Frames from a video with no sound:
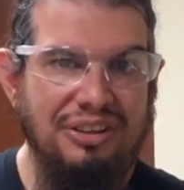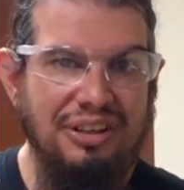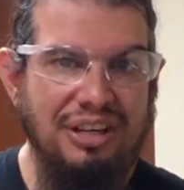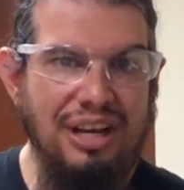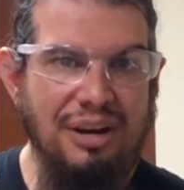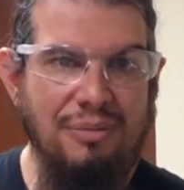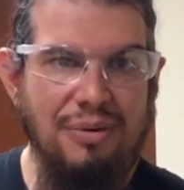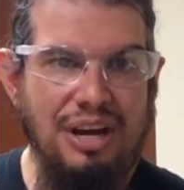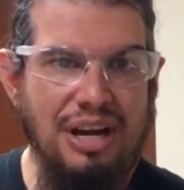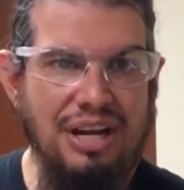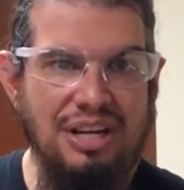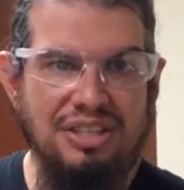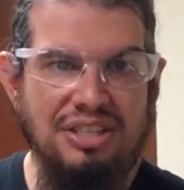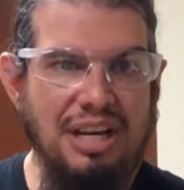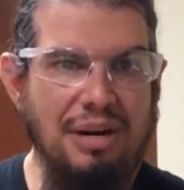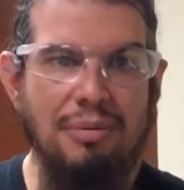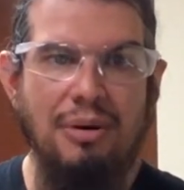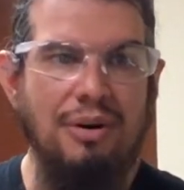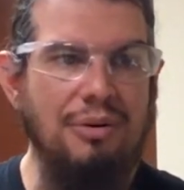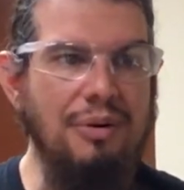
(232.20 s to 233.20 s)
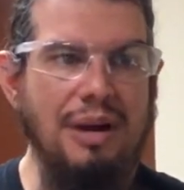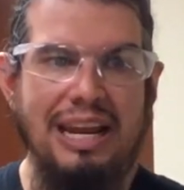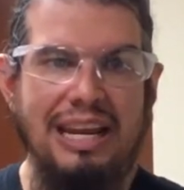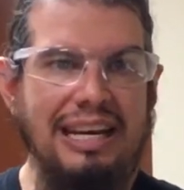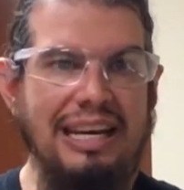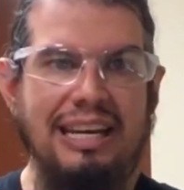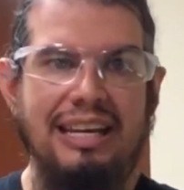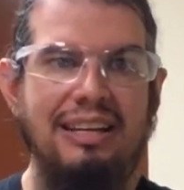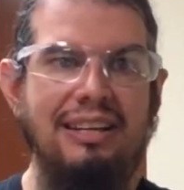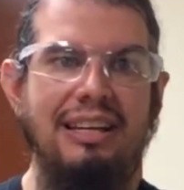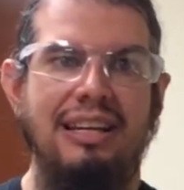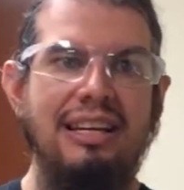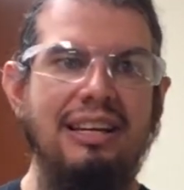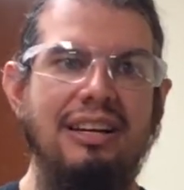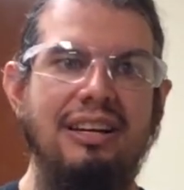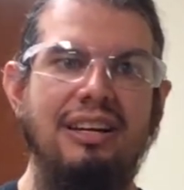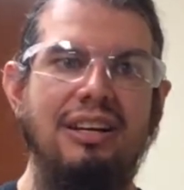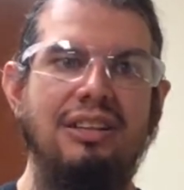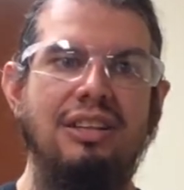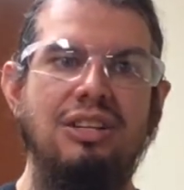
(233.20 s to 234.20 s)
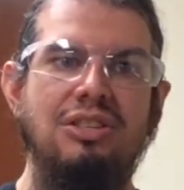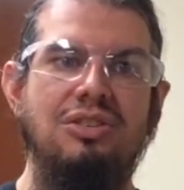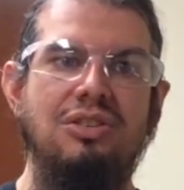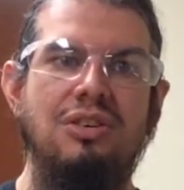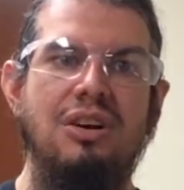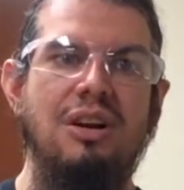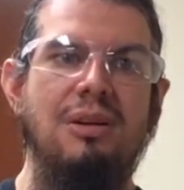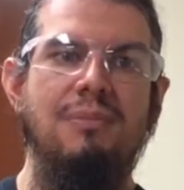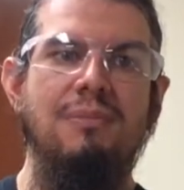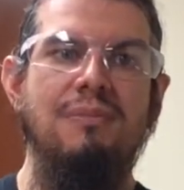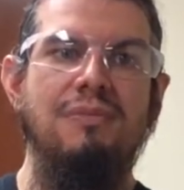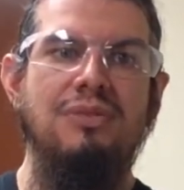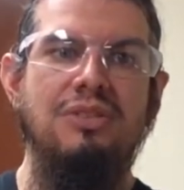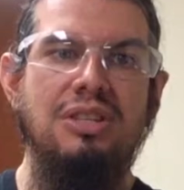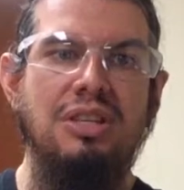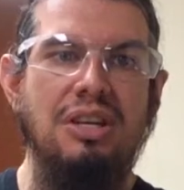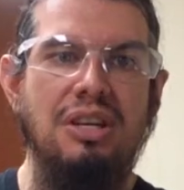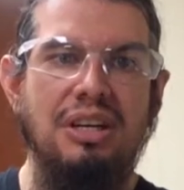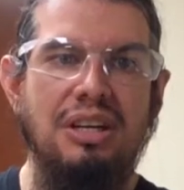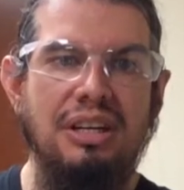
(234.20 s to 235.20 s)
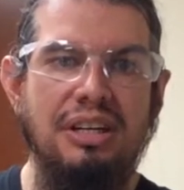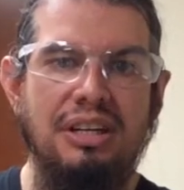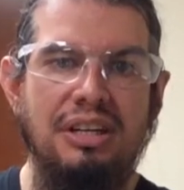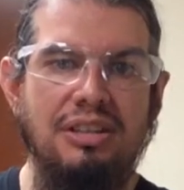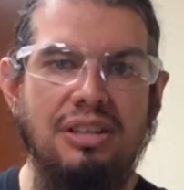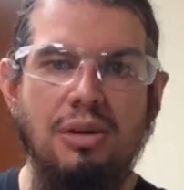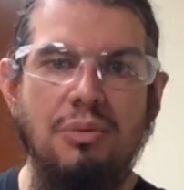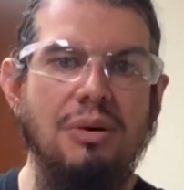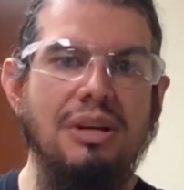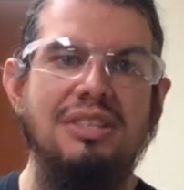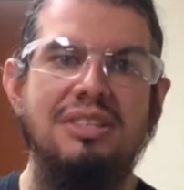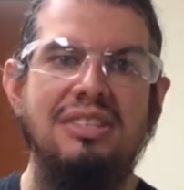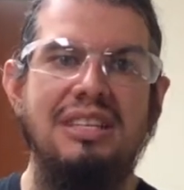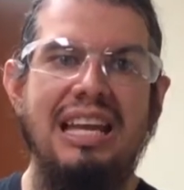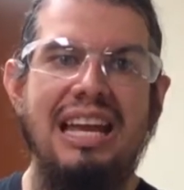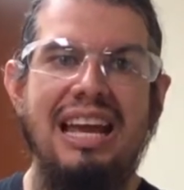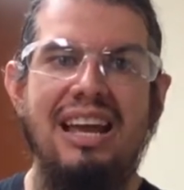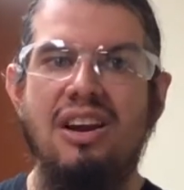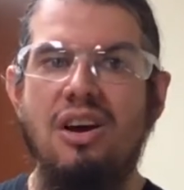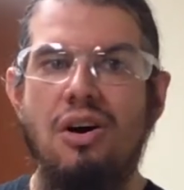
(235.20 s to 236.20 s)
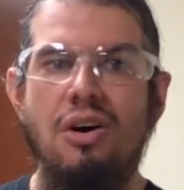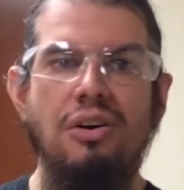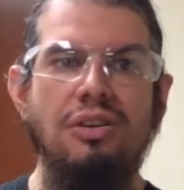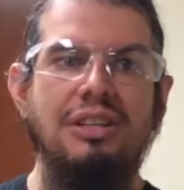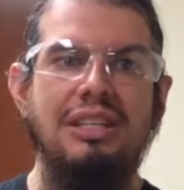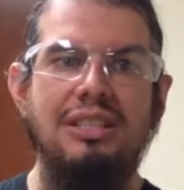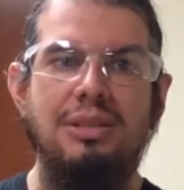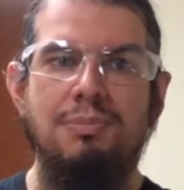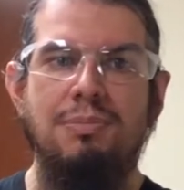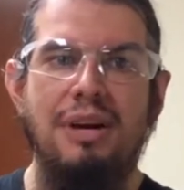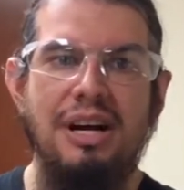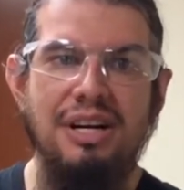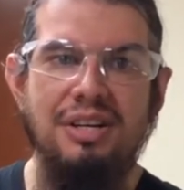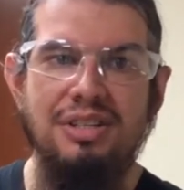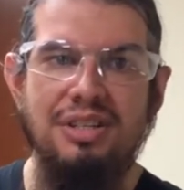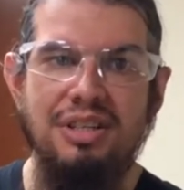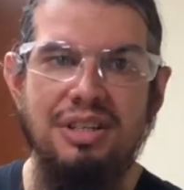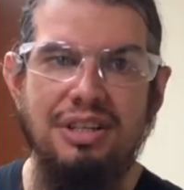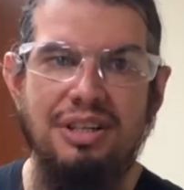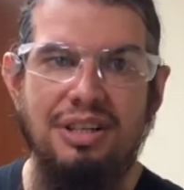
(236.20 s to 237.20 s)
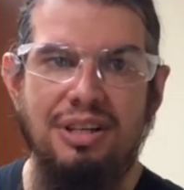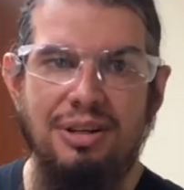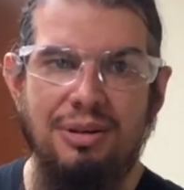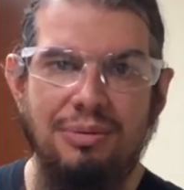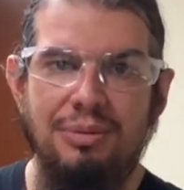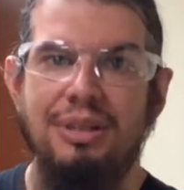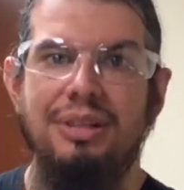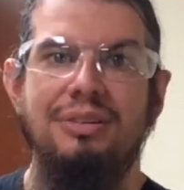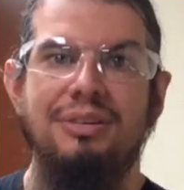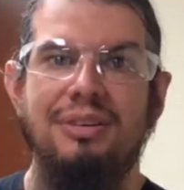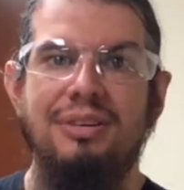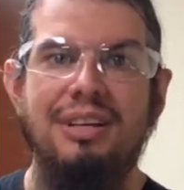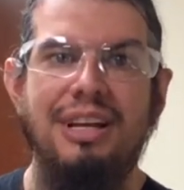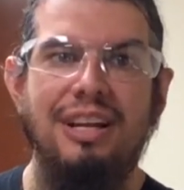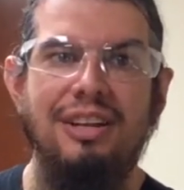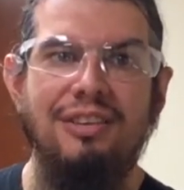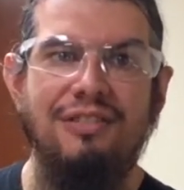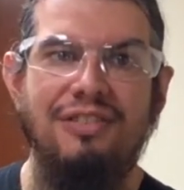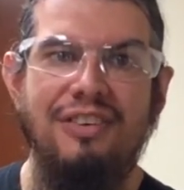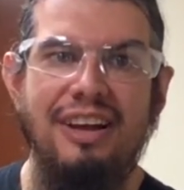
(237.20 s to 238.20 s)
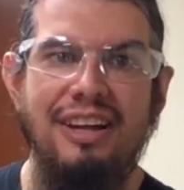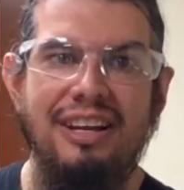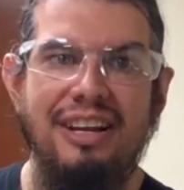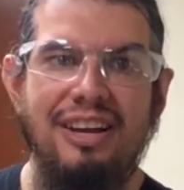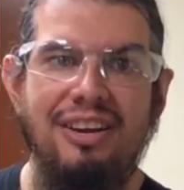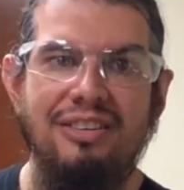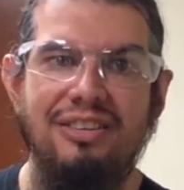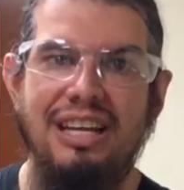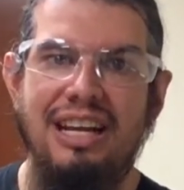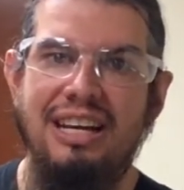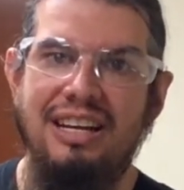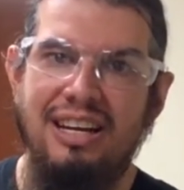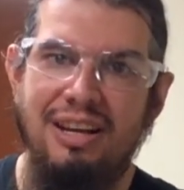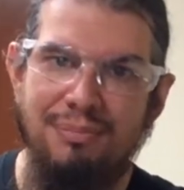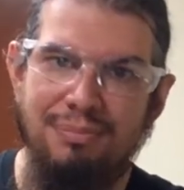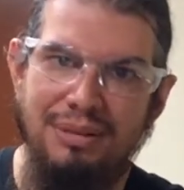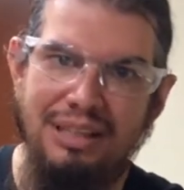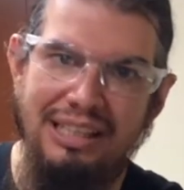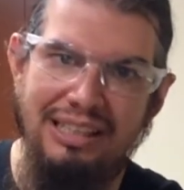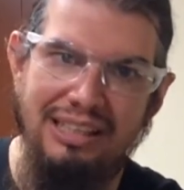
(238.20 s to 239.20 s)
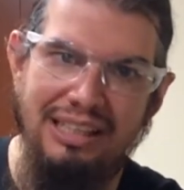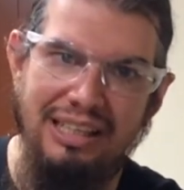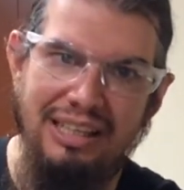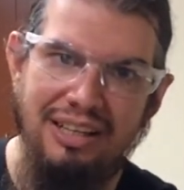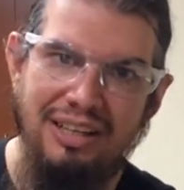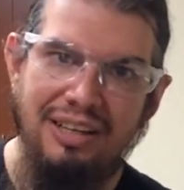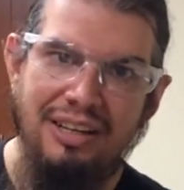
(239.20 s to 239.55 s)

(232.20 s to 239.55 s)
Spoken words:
in which they were rating the drum to withstand all this pressure. Well, come to find out that it completely